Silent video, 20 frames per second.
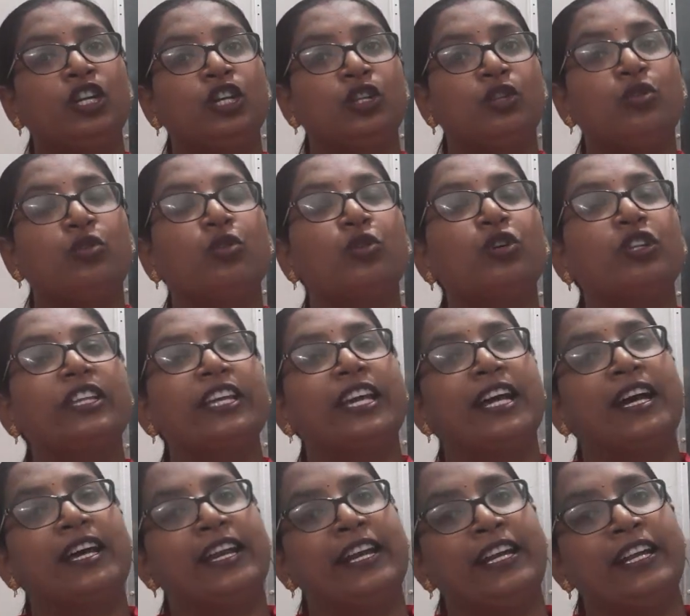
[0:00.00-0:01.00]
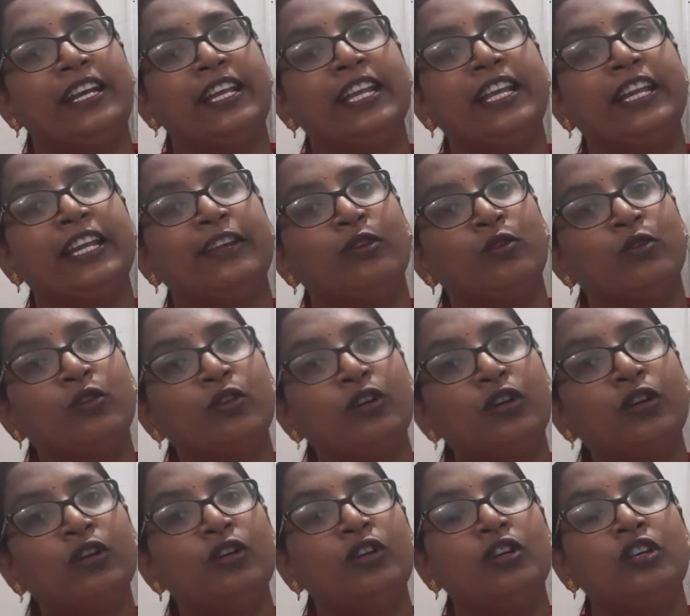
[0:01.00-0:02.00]
Though they are ending in
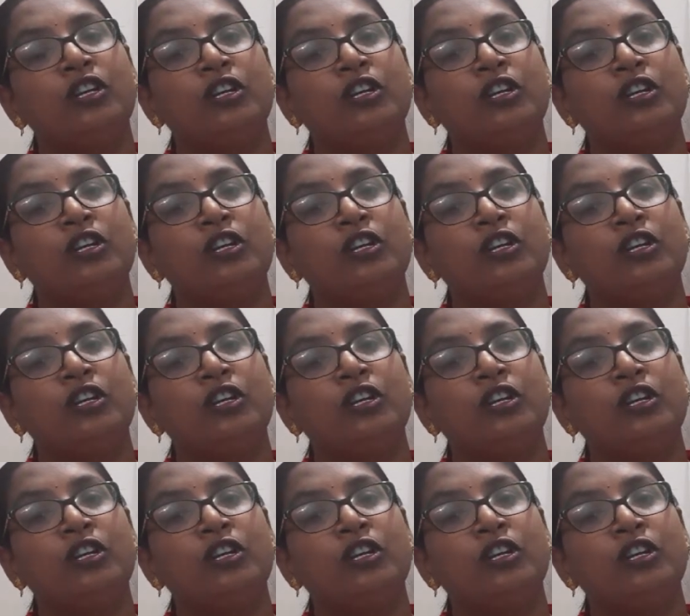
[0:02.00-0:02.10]
o,